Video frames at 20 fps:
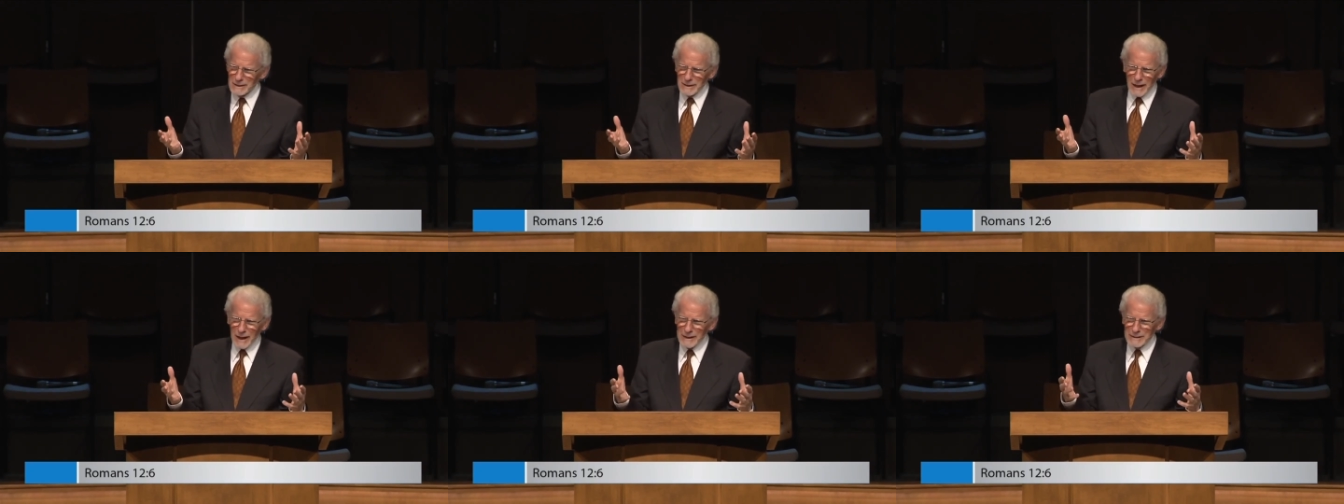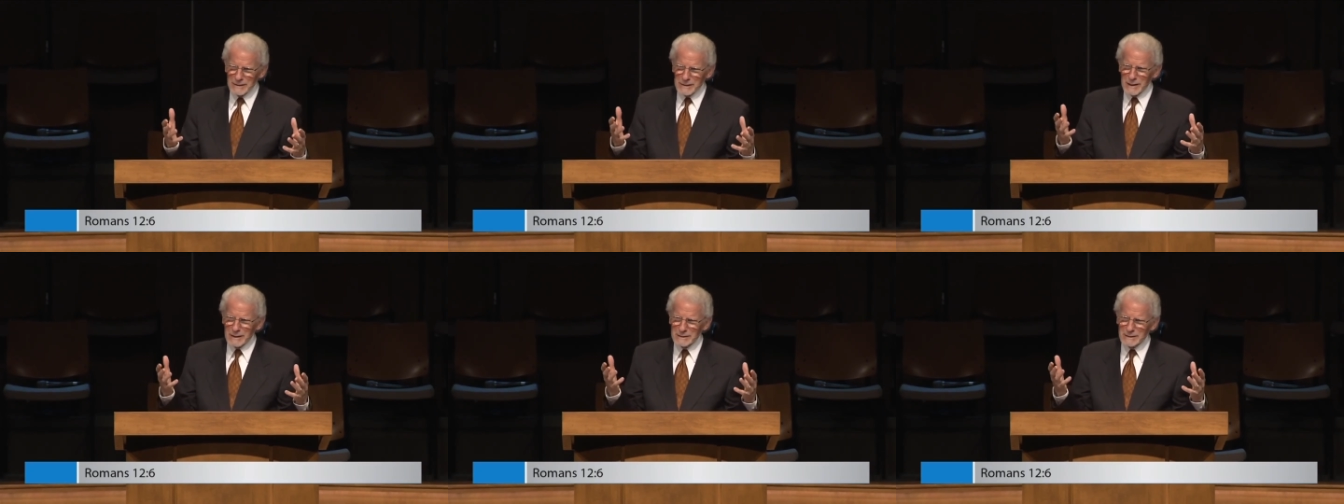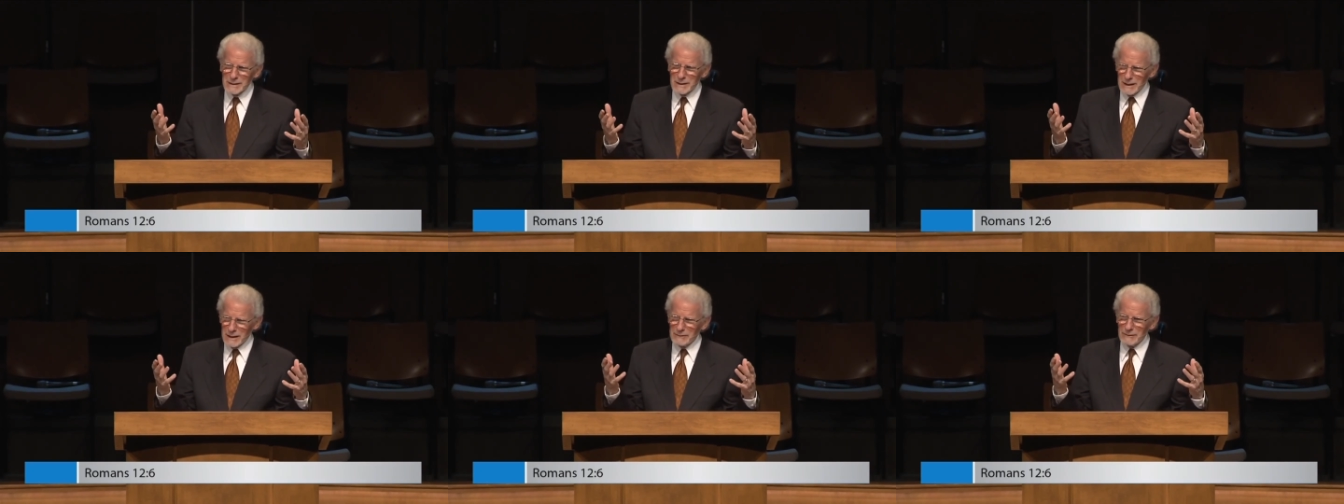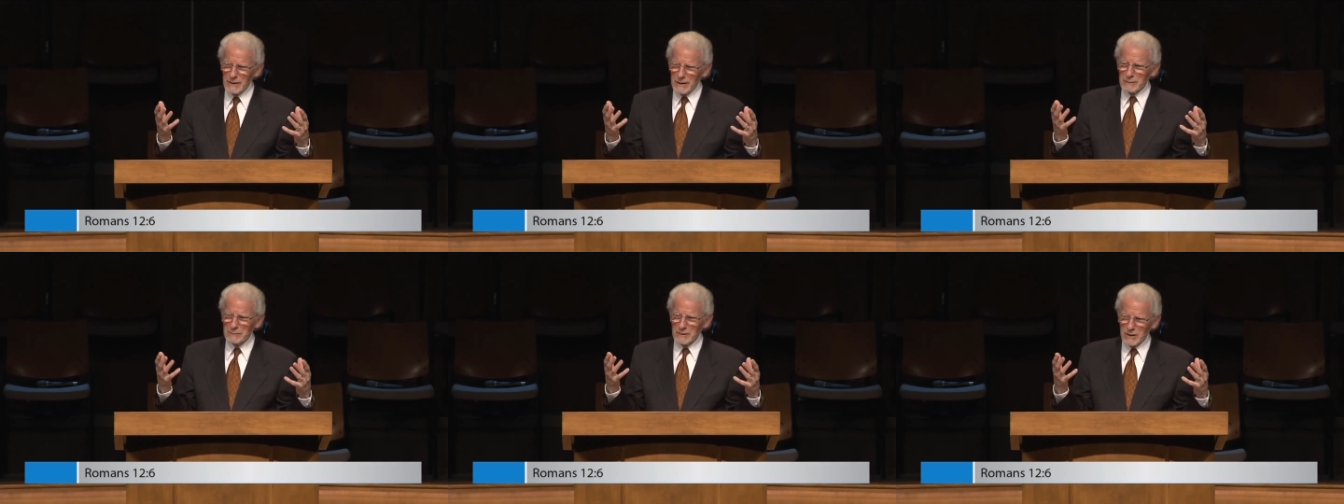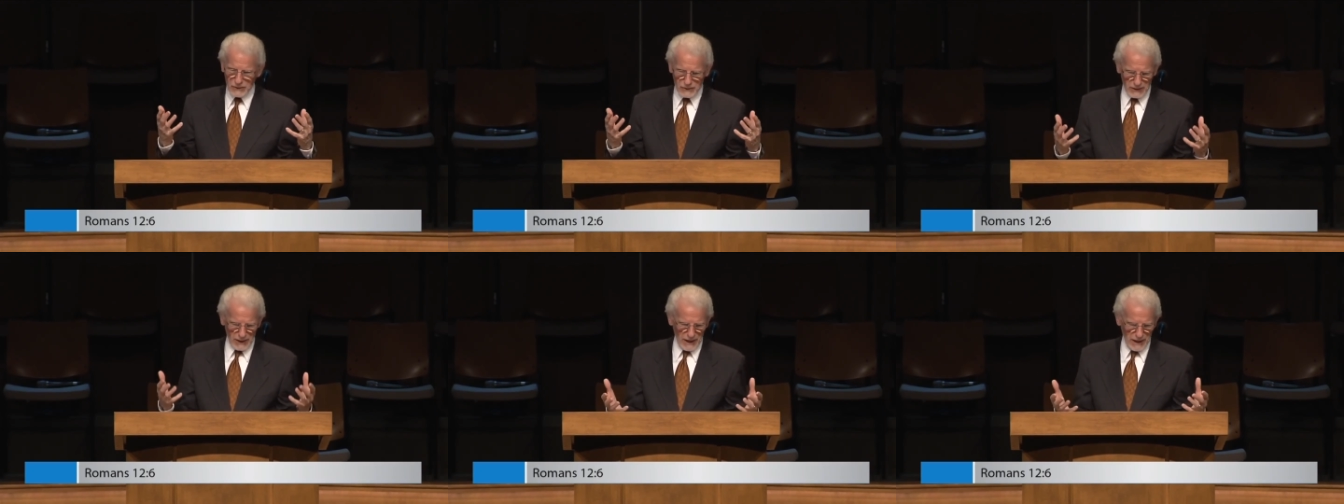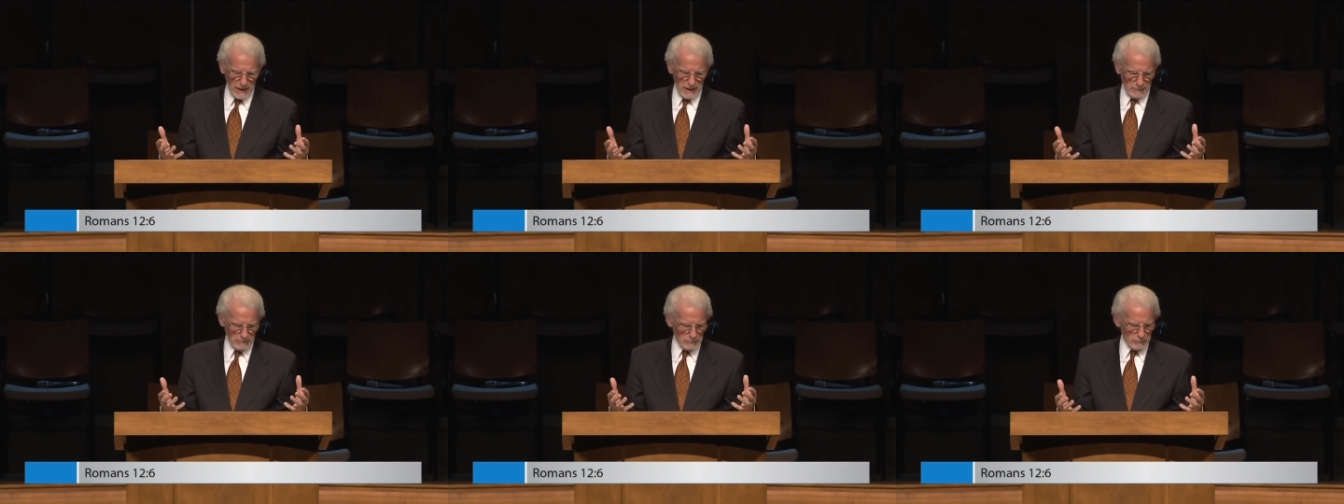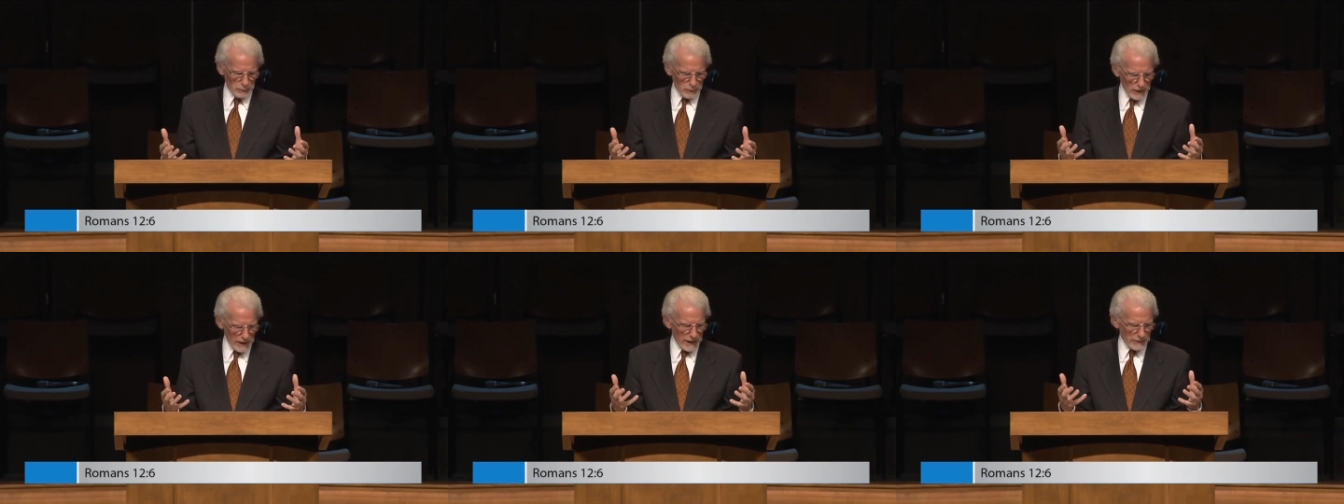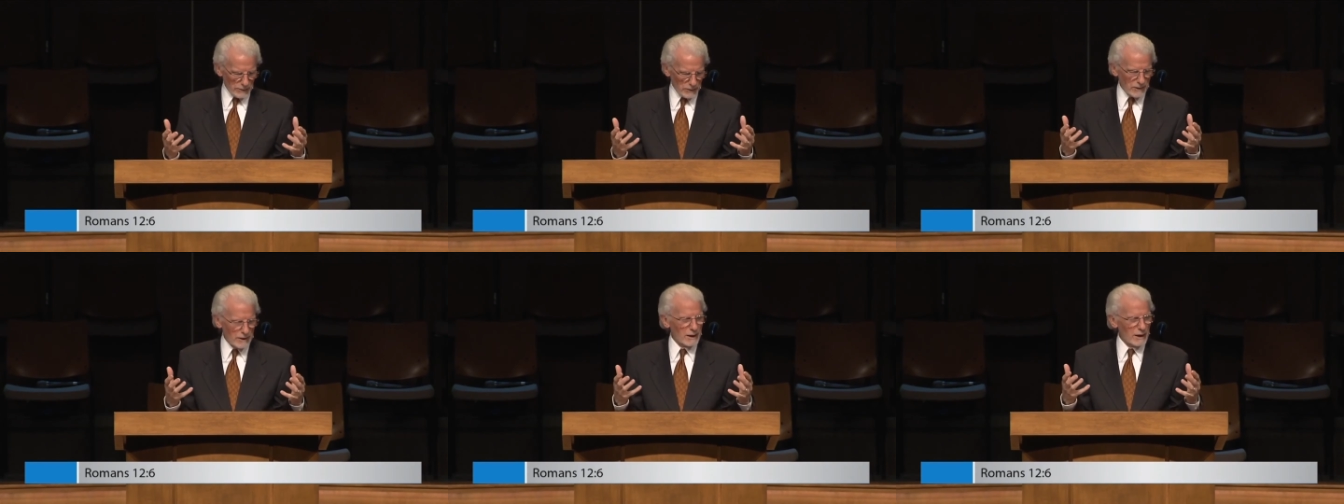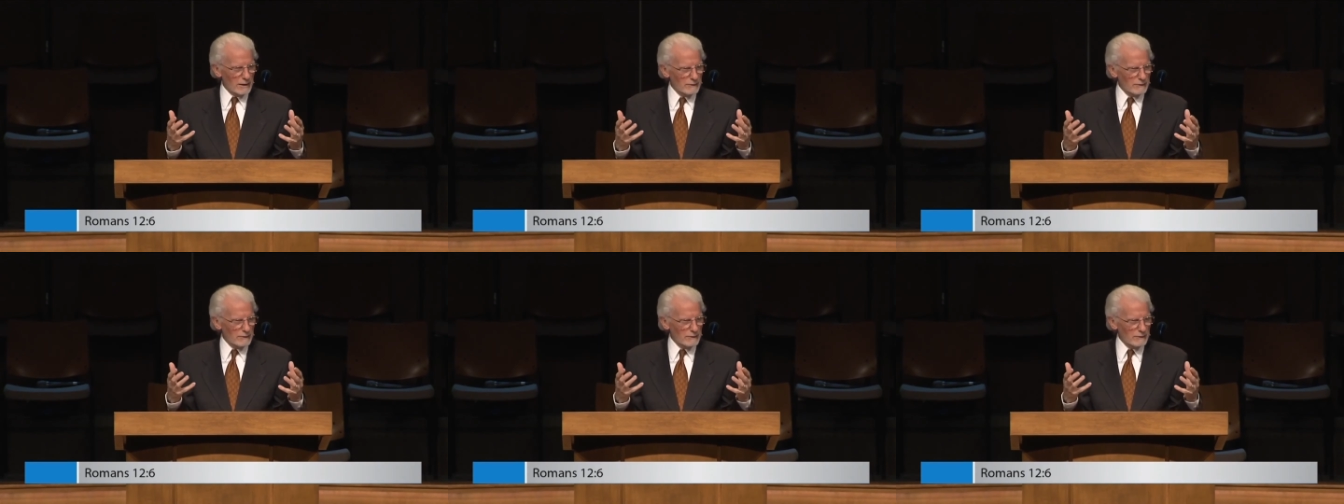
God didn't give him the same breadth